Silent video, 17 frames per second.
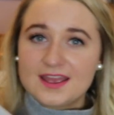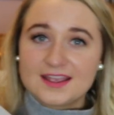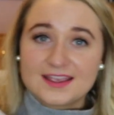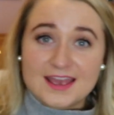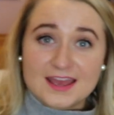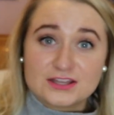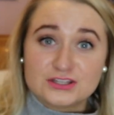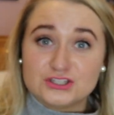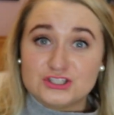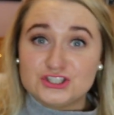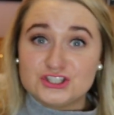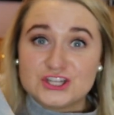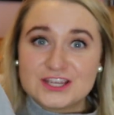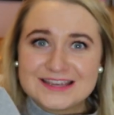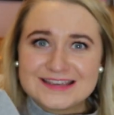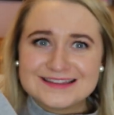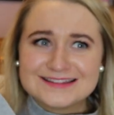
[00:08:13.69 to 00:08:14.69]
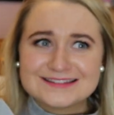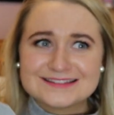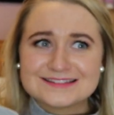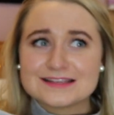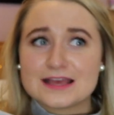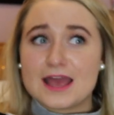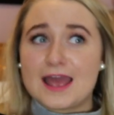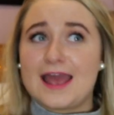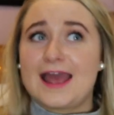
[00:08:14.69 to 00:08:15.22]
Again, jeans
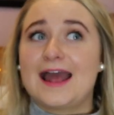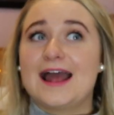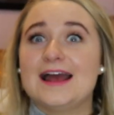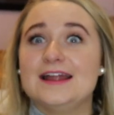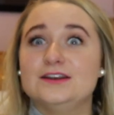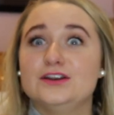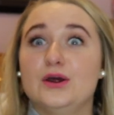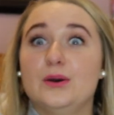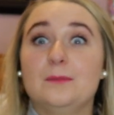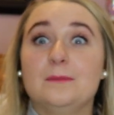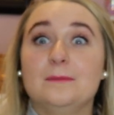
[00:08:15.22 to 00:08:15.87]
and